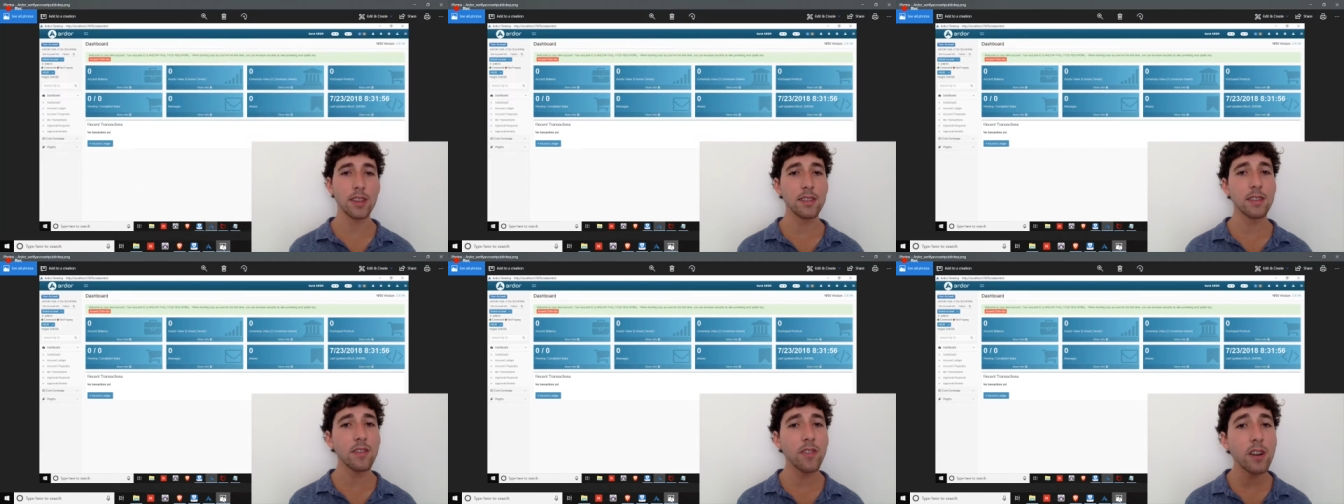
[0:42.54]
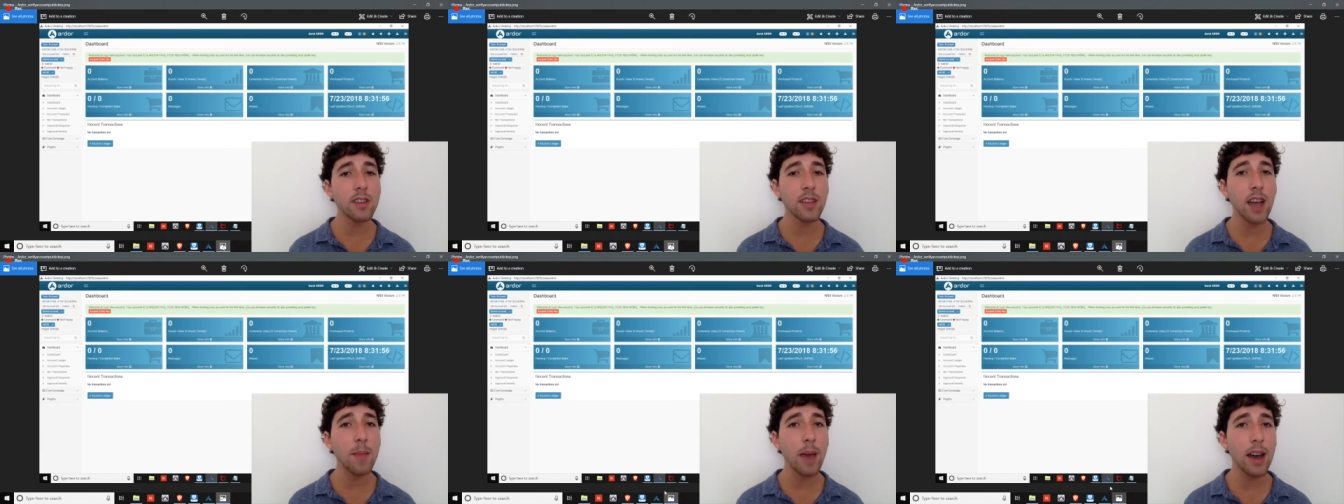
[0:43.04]
this is your first
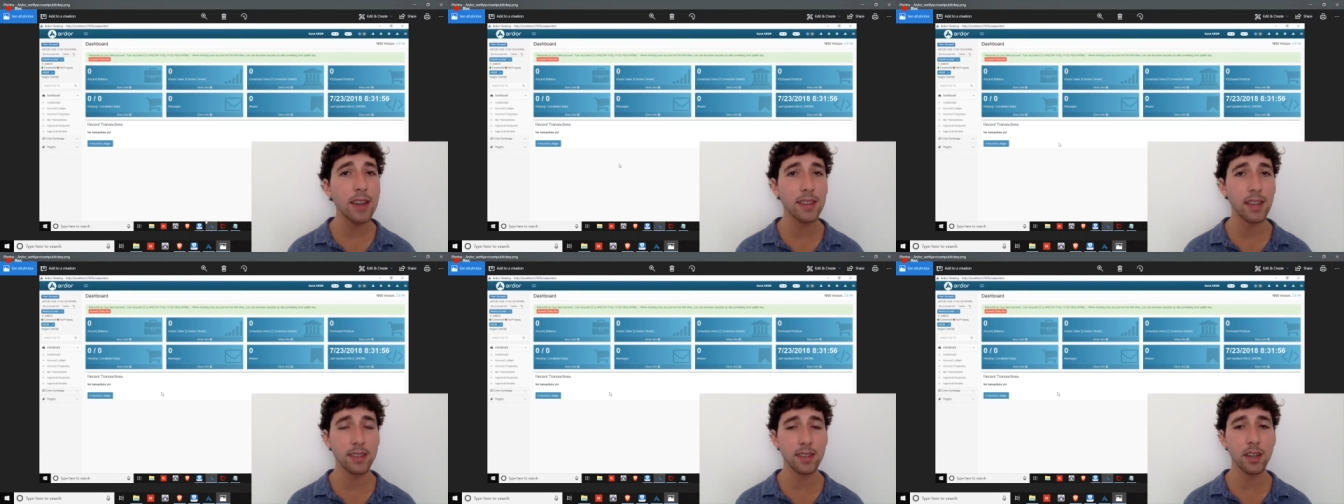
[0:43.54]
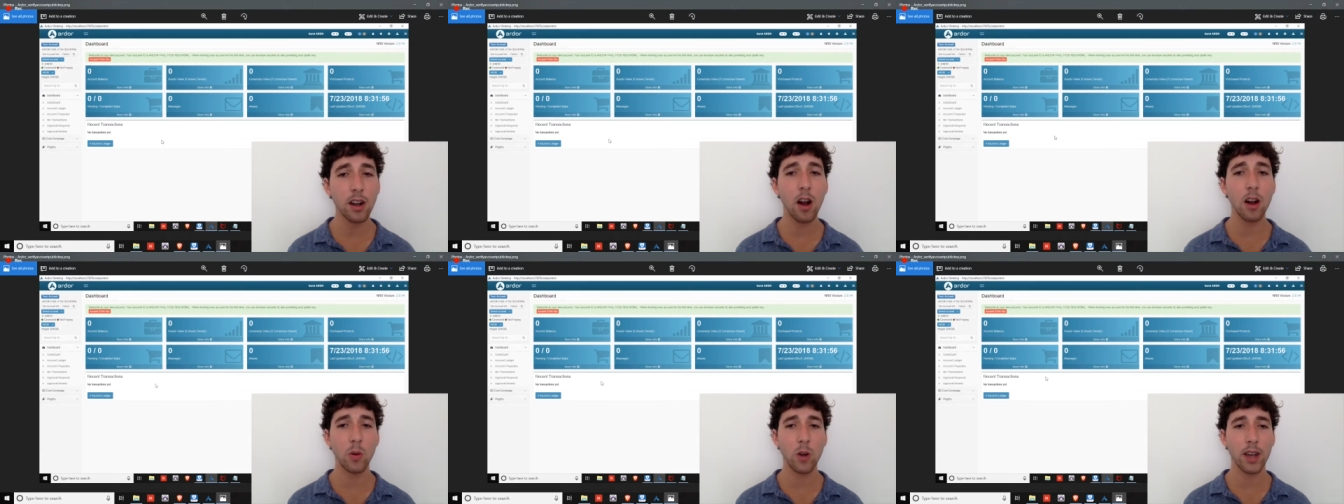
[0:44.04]
time accessing your
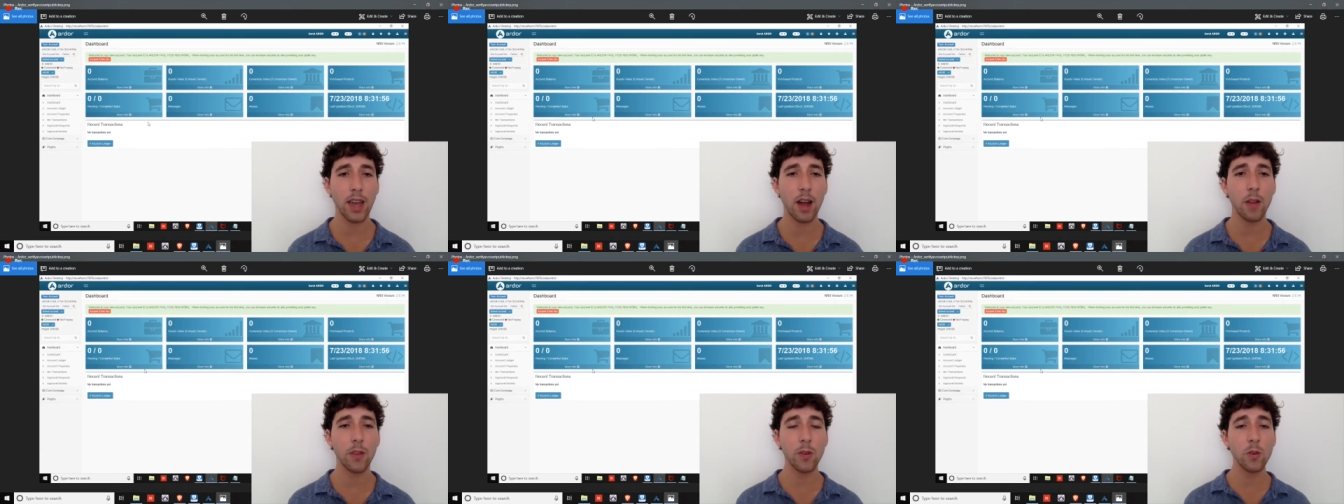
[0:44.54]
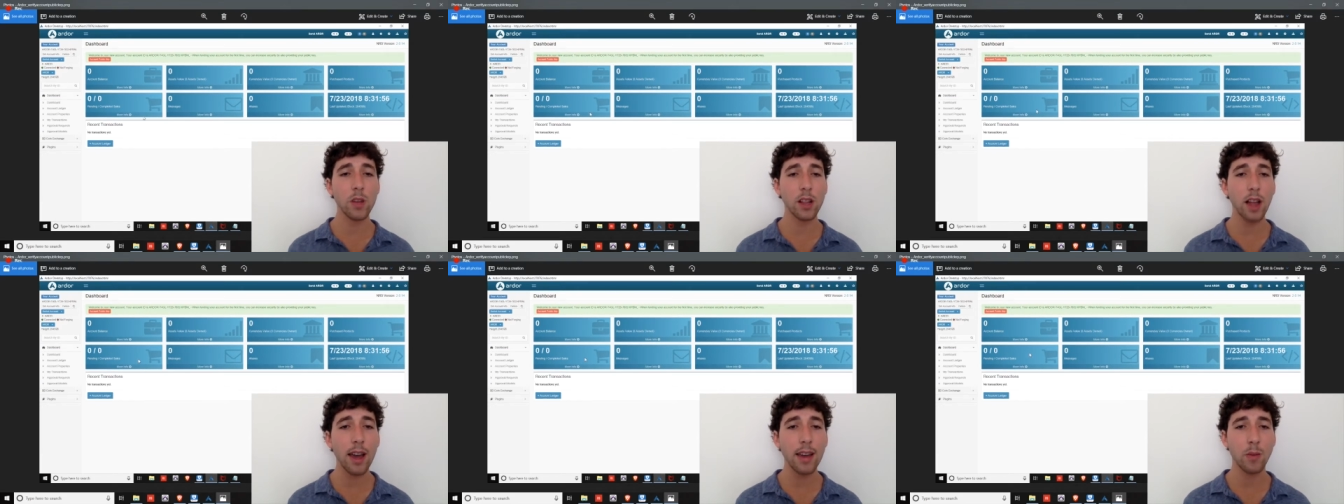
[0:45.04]
Ardor account through the
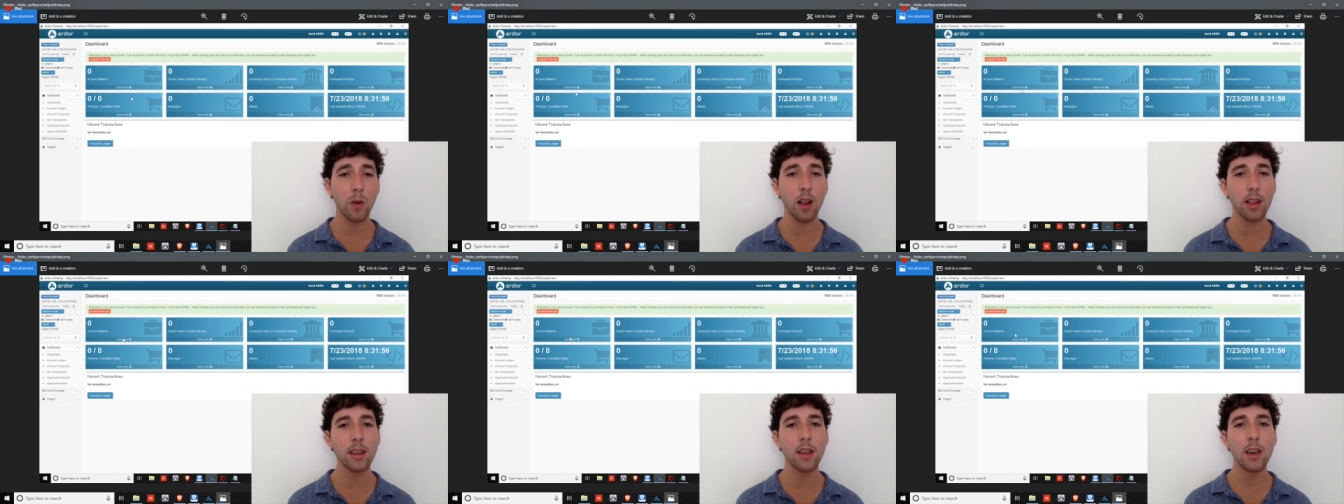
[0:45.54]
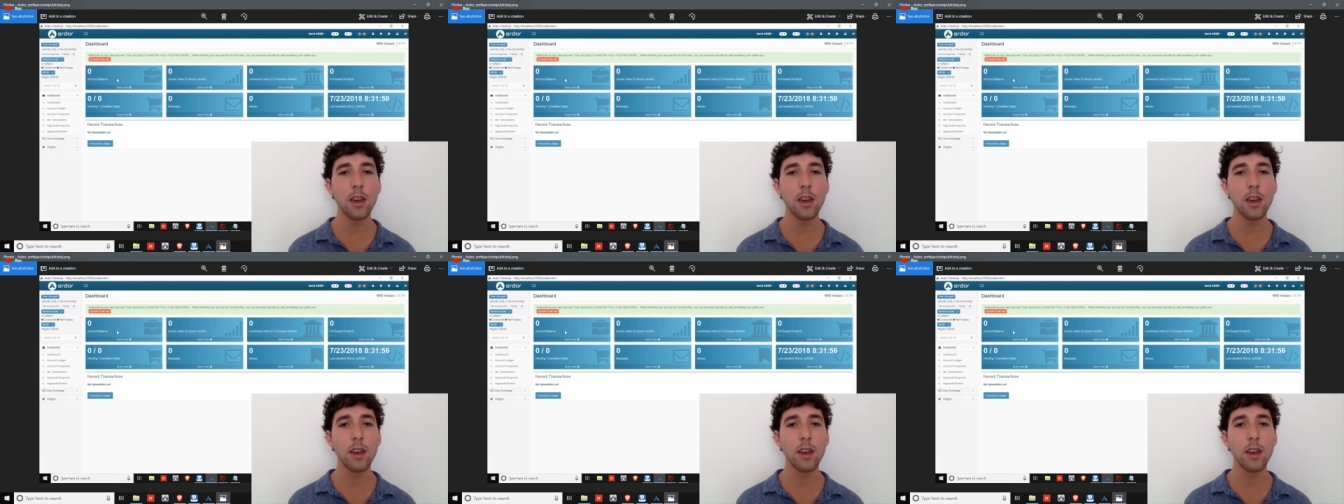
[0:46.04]
client wallet,